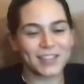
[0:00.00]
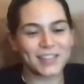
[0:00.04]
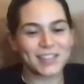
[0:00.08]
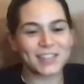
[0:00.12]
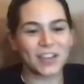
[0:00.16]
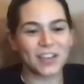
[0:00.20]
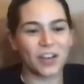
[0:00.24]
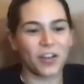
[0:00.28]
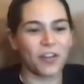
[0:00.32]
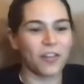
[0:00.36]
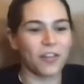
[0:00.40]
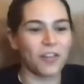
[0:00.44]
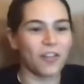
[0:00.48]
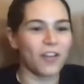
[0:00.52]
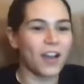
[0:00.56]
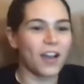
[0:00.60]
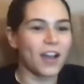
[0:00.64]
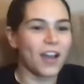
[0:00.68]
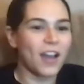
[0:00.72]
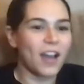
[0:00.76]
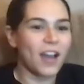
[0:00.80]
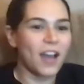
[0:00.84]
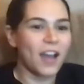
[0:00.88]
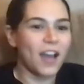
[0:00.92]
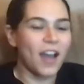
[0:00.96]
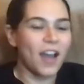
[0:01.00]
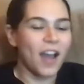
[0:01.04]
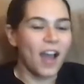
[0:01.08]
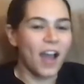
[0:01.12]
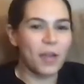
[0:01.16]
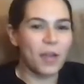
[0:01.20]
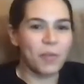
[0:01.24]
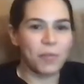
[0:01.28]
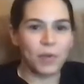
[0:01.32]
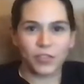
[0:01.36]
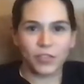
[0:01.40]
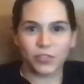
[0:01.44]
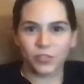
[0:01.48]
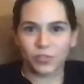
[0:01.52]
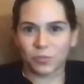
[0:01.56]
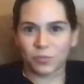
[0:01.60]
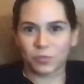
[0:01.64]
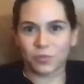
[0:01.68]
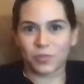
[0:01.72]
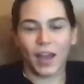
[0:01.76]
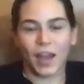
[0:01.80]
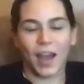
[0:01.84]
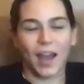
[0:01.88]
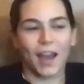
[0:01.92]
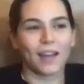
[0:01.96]
So I went
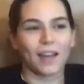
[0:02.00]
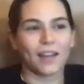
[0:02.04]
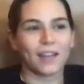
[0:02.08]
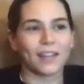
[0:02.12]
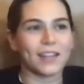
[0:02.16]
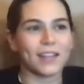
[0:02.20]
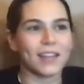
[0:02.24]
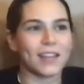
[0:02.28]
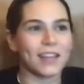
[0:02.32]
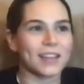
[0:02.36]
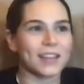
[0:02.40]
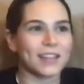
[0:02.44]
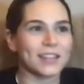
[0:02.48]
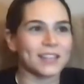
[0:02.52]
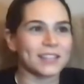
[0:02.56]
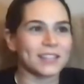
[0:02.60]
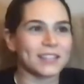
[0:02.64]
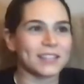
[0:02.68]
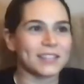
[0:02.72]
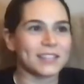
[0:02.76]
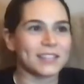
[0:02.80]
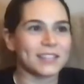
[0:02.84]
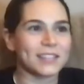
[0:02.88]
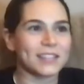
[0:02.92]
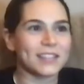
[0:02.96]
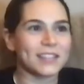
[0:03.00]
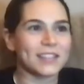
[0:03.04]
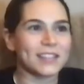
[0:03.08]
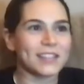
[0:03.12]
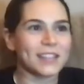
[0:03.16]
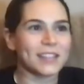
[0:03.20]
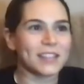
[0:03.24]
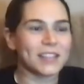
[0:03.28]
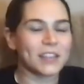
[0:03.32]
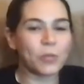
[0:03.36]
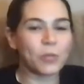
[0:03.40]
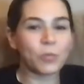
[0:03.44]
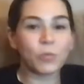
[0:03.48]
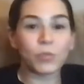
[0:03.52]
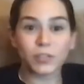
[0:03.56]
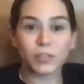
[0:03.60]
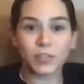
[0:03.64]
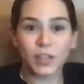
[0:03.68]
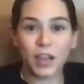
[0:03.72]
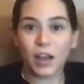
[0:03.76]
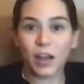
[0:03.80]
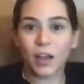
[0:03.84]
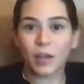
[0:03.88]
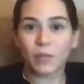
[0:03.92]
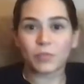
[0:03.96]
through that and there were
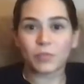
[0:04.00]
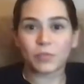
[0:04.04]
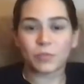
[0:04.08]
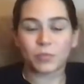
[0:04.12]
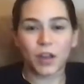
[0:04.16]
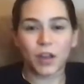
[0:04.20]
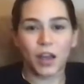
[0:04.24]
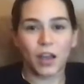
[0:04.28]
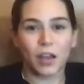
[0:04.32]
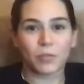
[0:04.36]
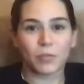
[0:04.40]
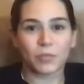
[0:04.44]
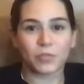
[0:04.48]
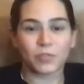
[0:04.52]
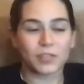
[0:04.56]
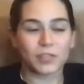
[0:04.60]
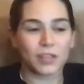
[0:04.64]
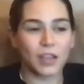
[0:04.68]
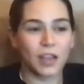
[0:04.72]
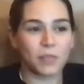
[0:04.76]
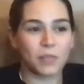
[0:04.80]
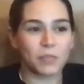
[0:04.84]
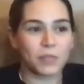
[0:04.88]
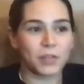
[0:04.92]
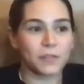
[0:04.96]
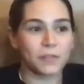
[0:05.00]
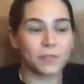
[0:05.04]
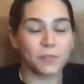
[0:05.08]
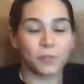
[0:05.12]
times when I was, I mean,